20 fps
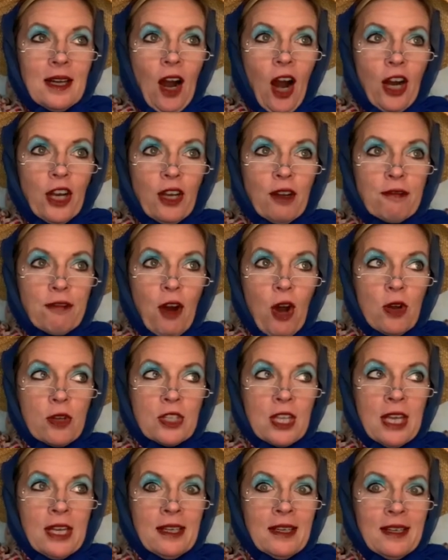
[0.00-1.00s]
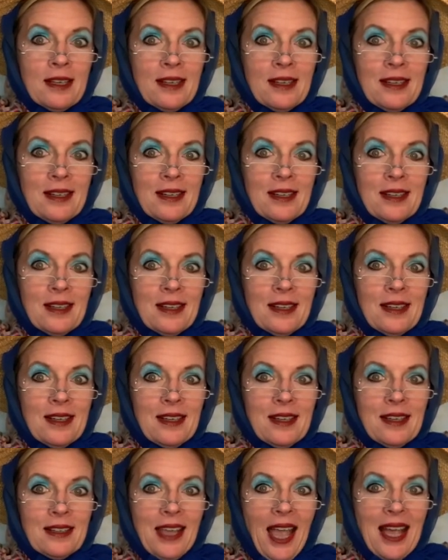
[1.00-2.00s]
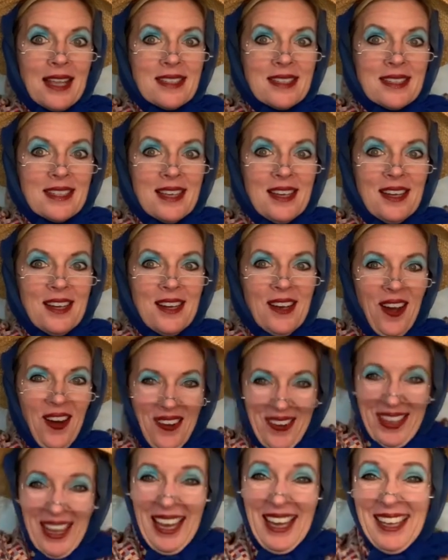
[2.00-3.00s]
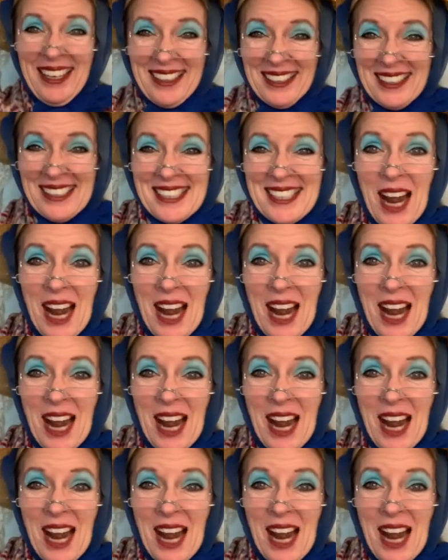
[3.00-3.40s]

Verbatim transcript: Are you frozen? Yes. Okay, good